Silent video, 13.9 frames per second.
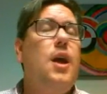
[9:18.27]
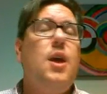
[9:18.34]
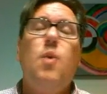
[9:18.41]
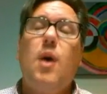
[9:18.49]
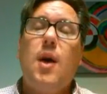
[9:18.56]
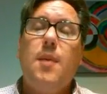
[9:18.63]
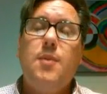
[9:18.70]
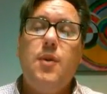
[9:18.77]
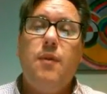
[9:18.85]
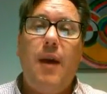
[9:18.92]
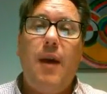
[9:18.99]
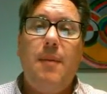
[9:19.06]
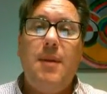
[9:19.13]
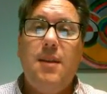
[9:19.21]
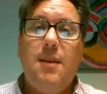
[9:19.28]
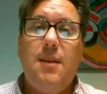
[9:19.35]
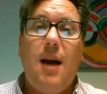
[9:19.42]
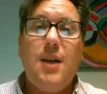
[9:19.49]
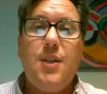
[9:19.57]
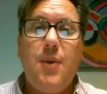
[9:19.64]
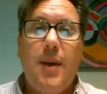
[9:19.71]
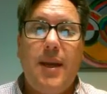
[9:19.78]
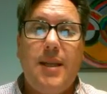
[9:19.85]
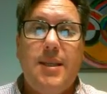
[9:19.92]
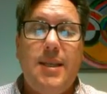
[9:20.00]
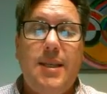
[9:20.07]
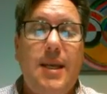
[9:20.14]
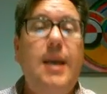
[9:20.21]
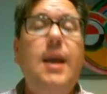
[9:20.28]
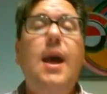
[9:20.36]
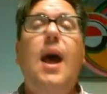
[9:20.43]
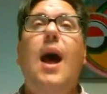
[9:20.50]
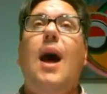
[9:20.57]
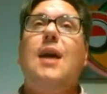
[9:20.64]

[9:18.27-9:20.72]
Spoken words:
You're welcome to invite me to the doc so I can see.